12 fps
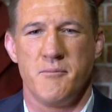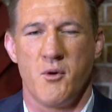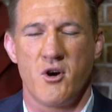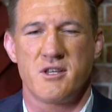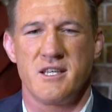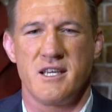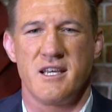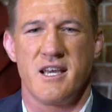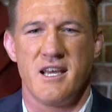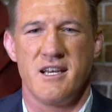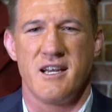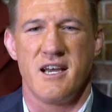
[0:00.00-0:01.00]
in boxing
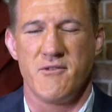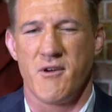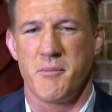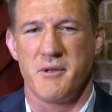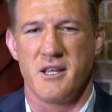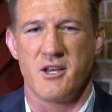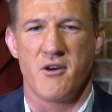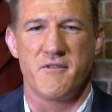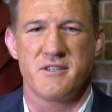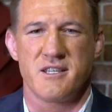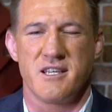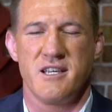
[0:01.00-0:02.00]
and in rugby league,
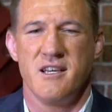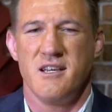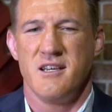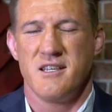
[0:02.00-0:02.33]
obviously.